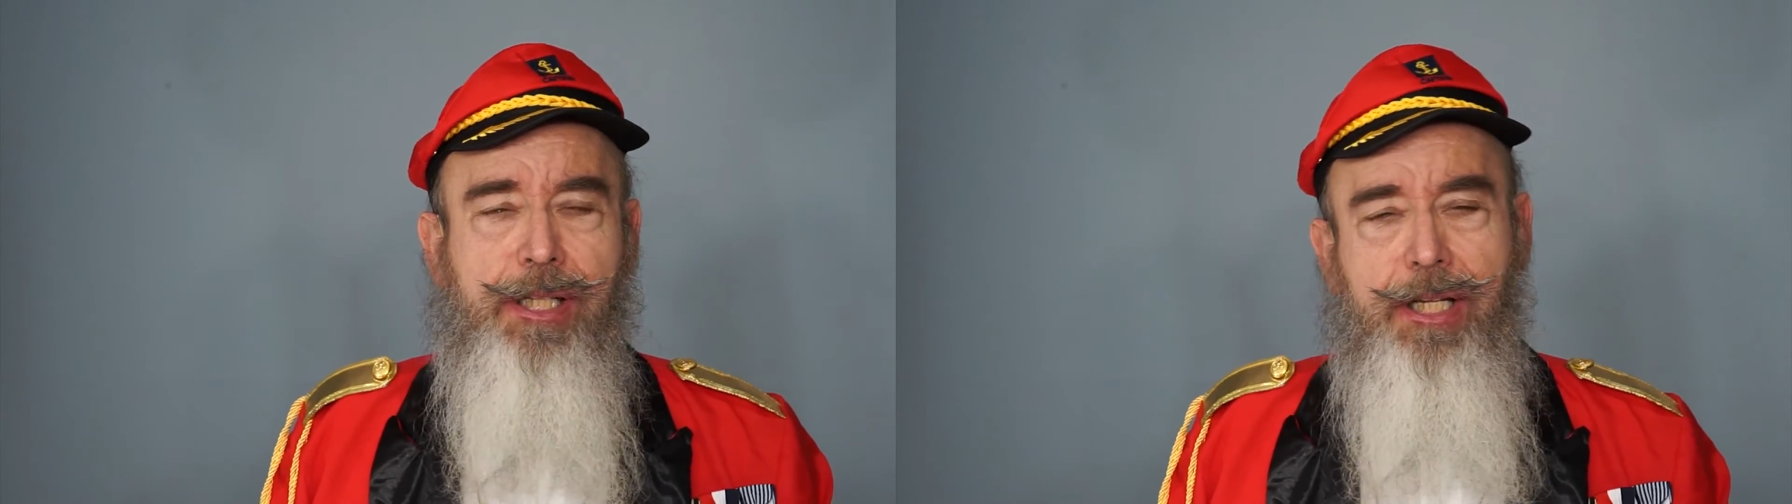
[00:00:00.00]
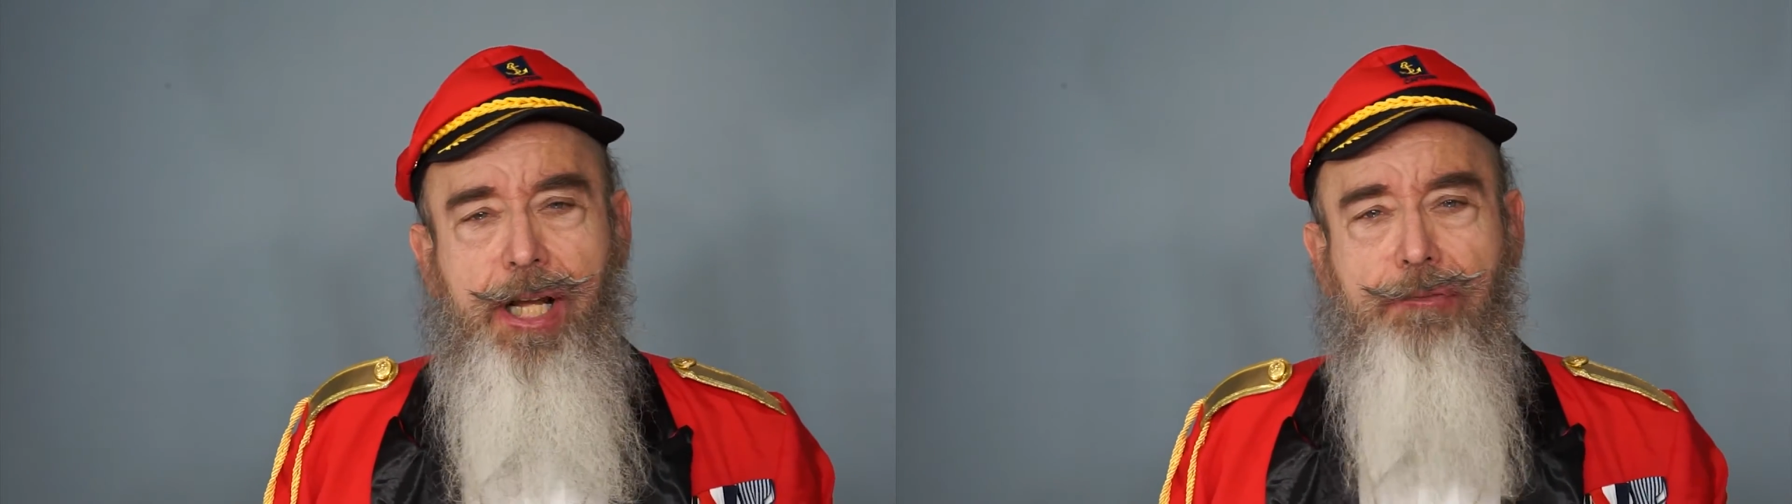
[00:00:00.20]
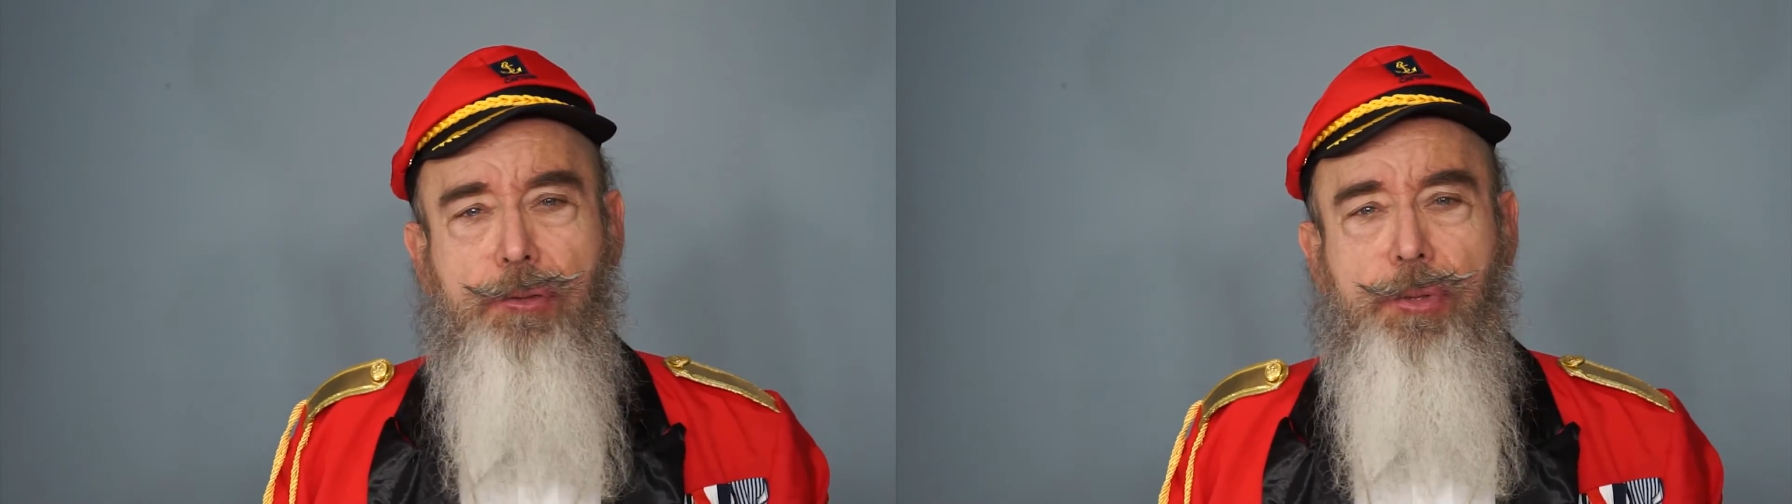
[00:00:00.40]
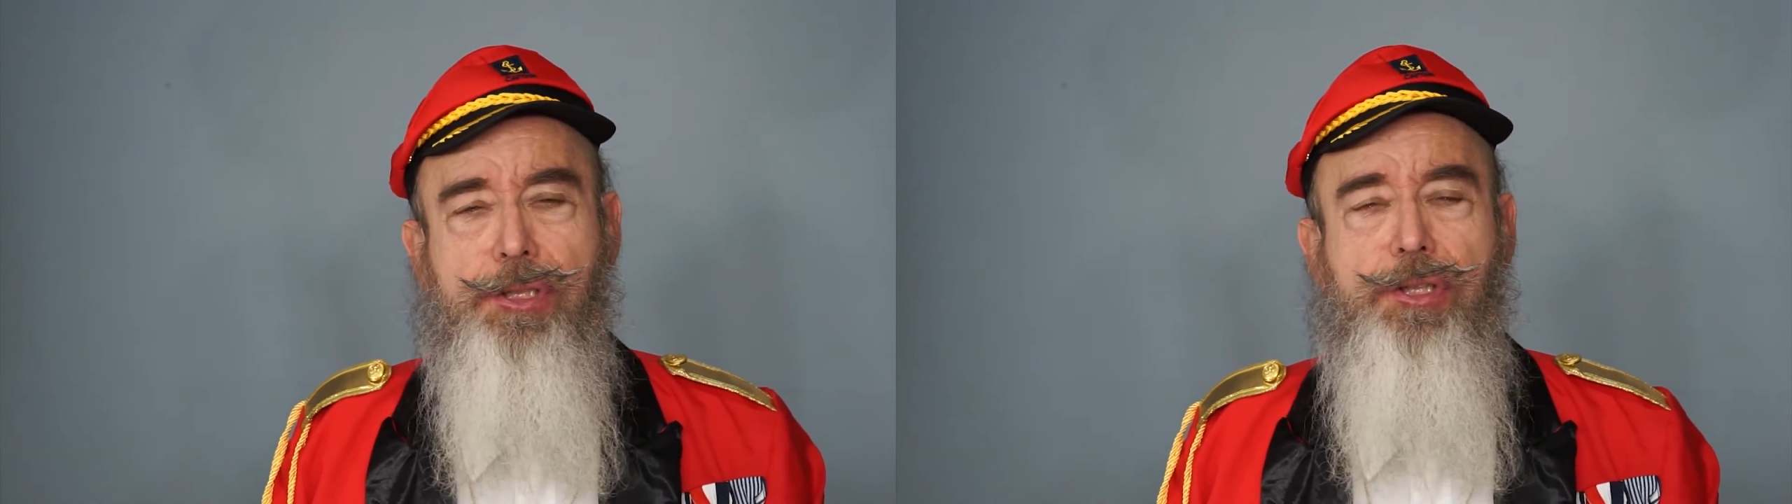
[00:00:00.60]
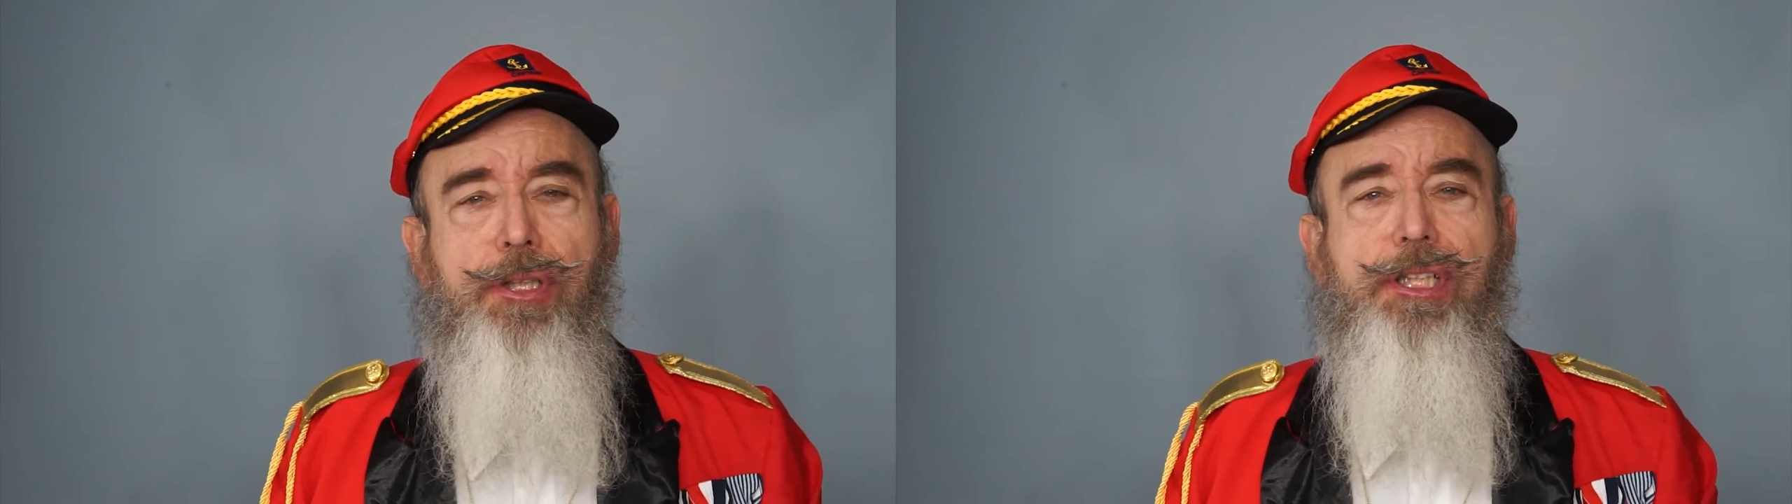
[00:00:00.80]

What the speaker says: and afterwards you'll